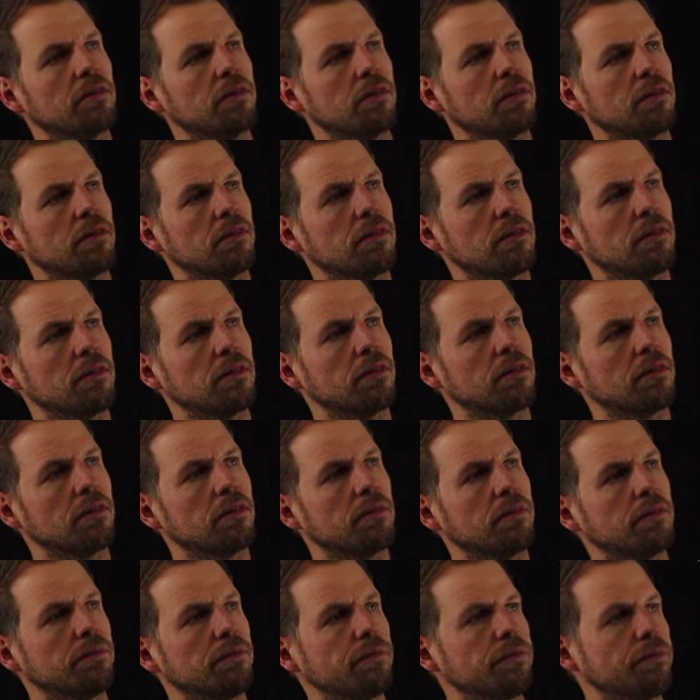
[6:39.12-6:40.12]

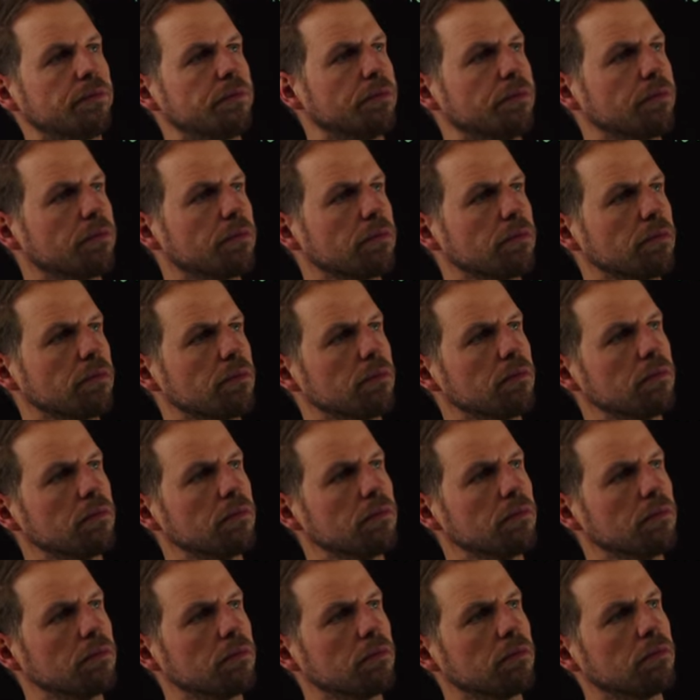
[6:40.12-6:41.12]

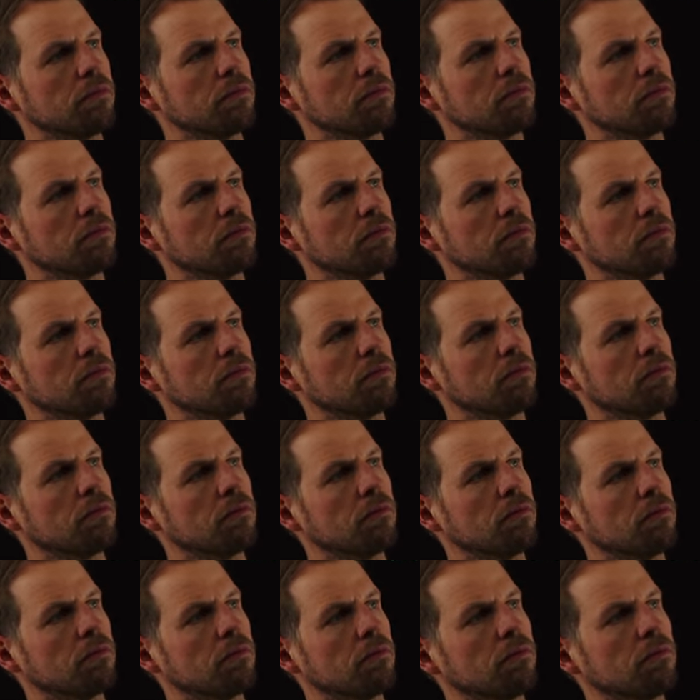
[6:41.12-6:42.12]

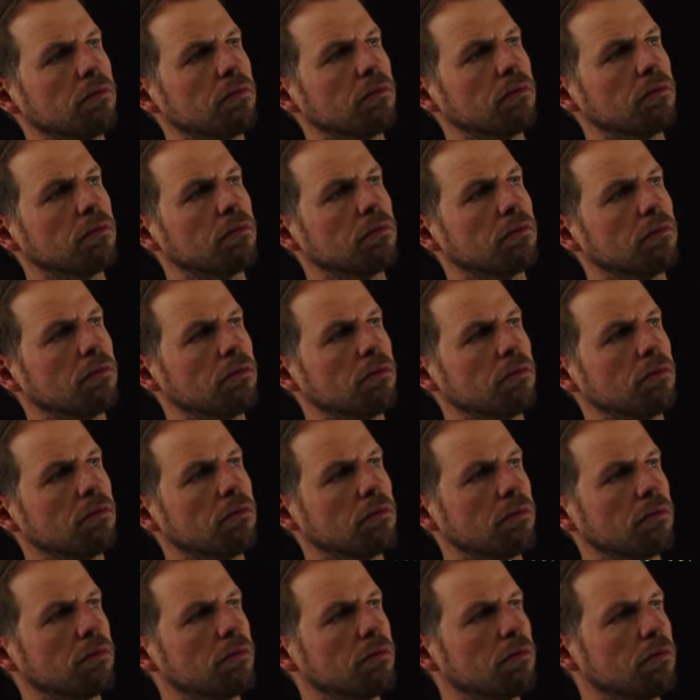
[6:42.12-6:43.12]

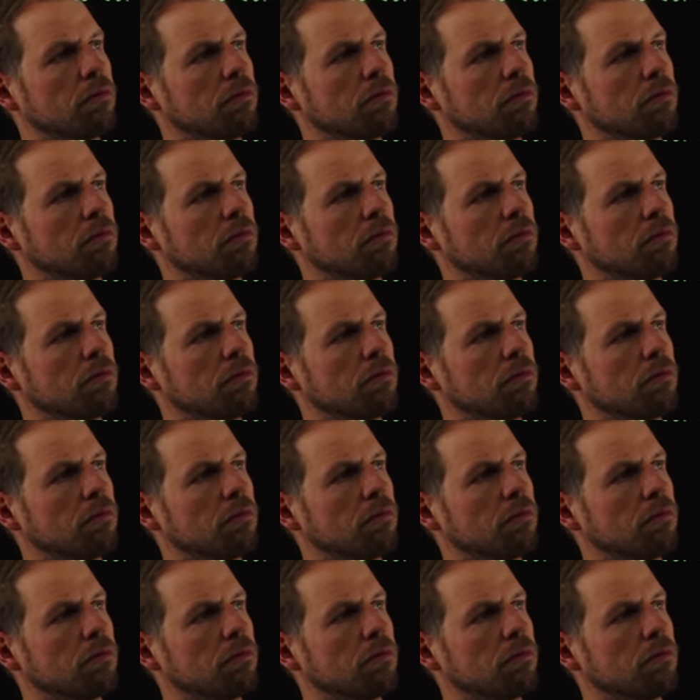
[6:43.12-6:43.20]
Nobody speaks.